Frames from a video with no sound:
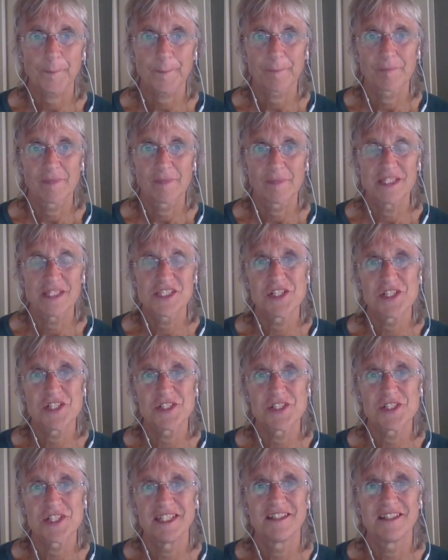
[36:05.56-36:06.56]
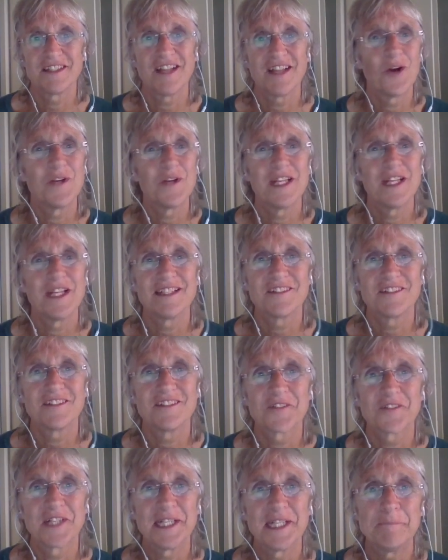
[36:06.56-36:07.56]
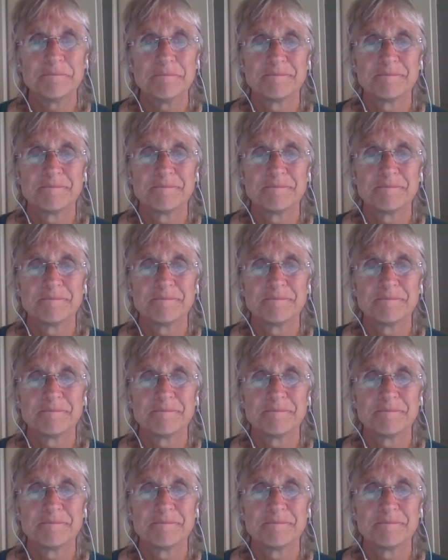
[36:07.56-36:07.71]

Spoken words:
It's just only in a dream.